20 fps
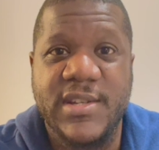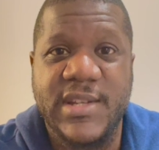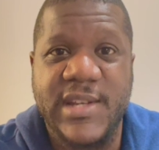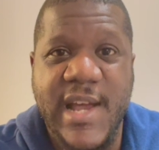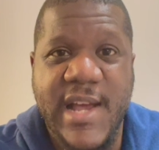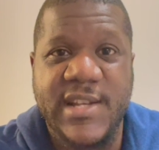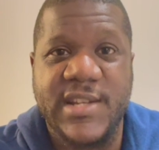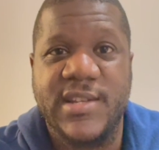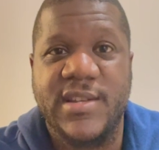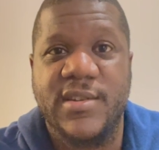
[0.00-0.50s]

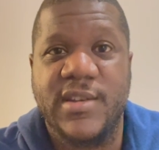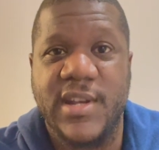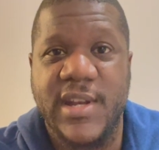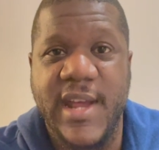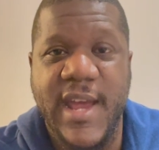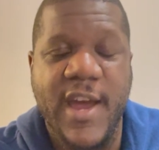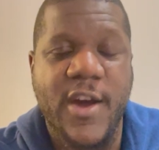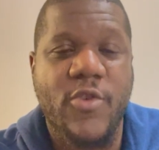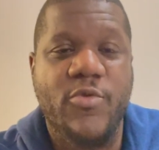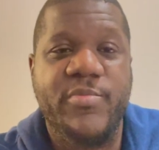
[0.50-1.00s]
that's going
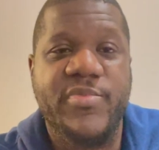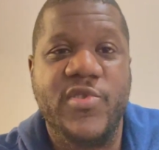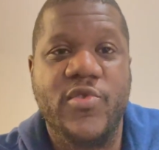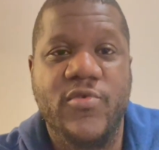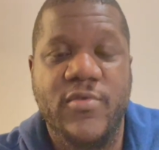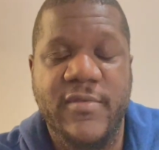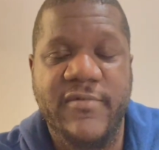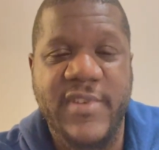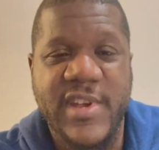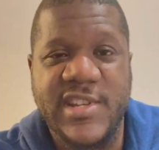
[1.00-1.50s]
to help
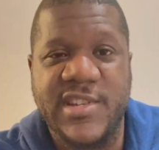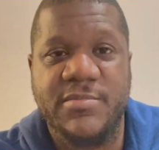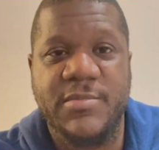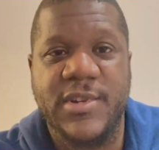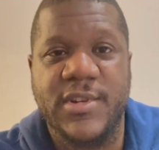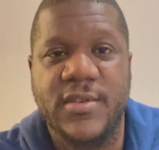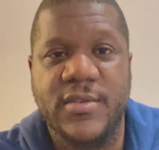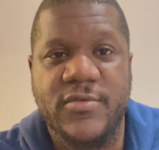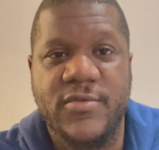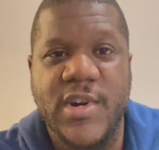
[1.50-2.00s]
your
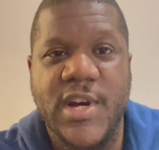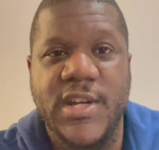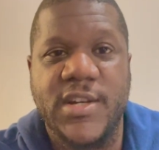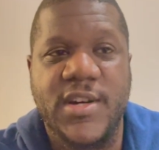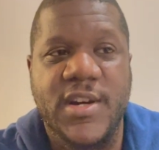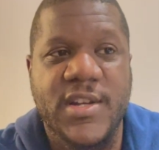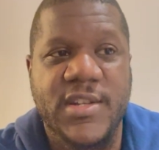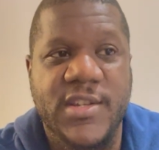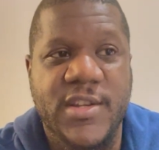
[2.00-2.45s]
investment, right, guys?